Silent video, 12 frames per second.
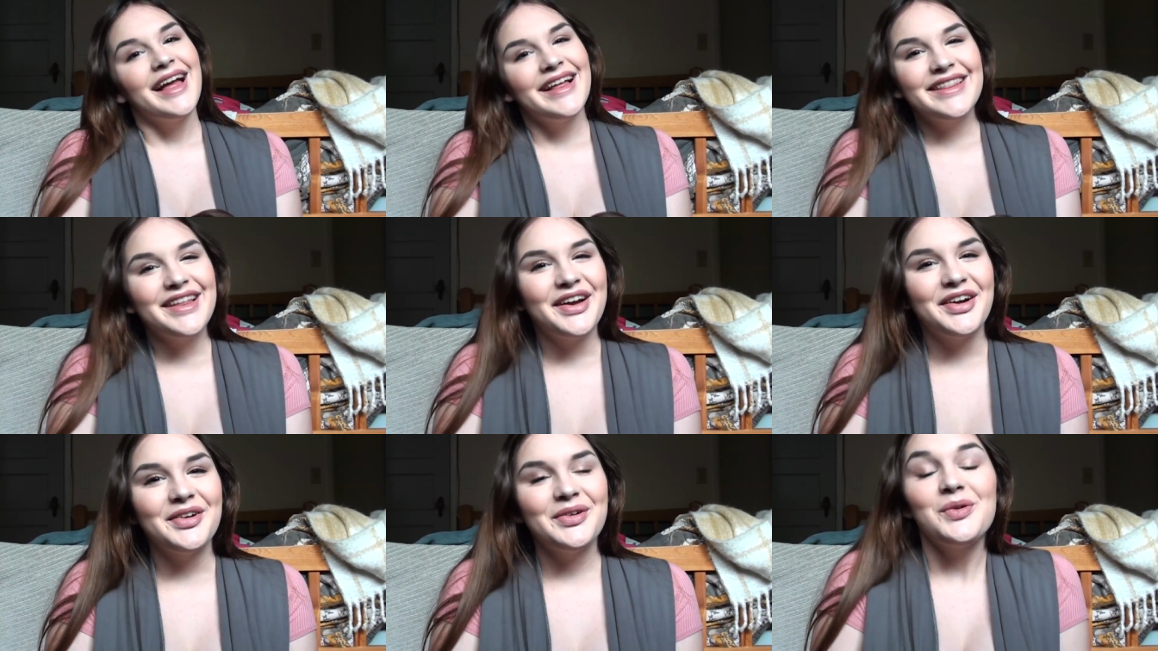
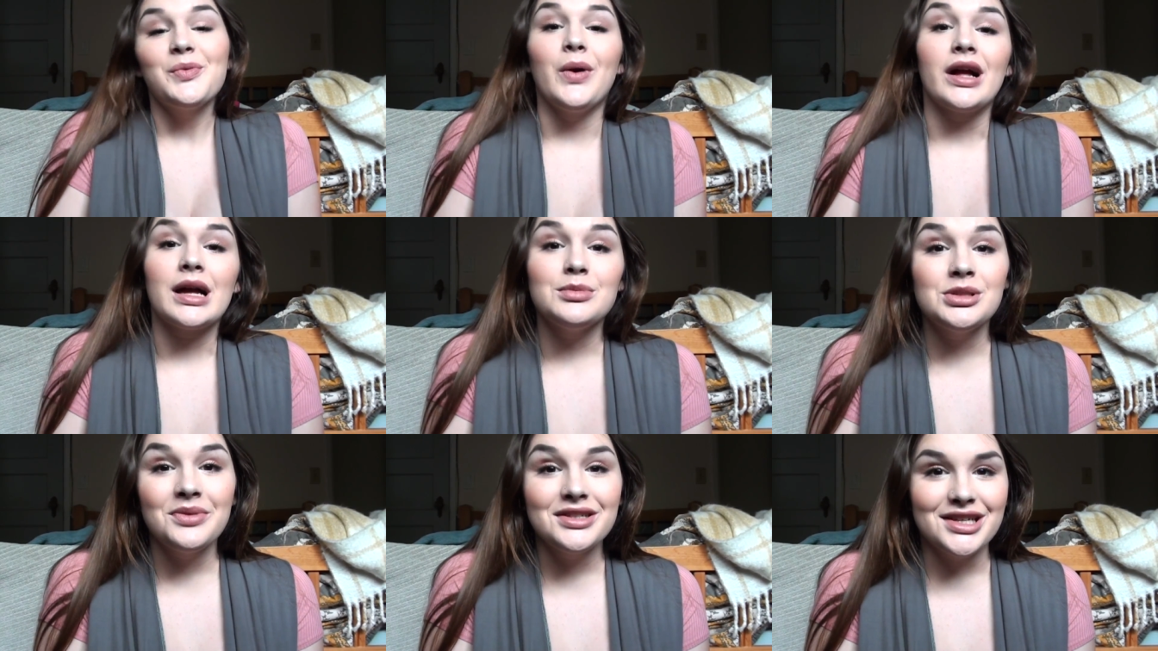Hello, welcome
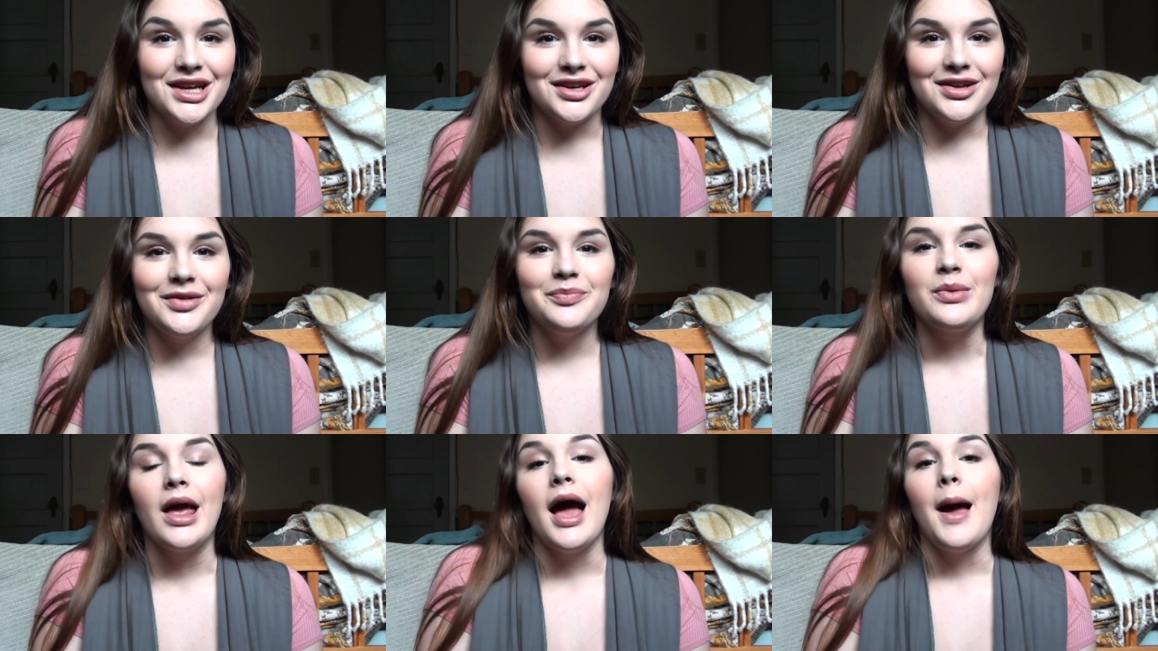to my channel.
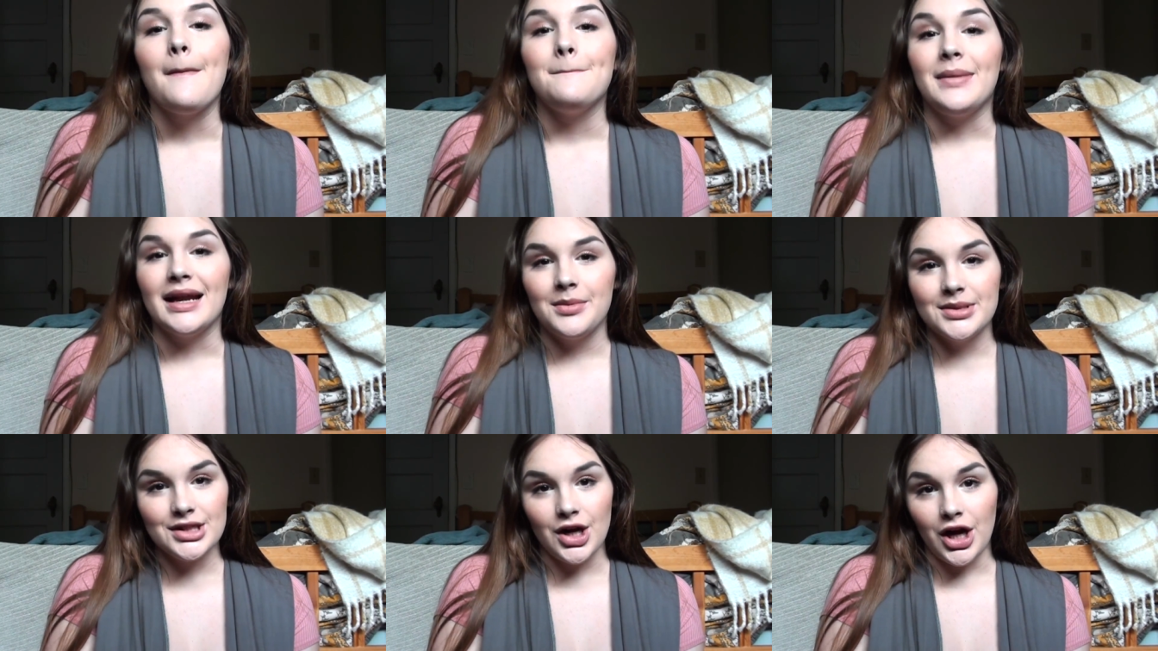My name is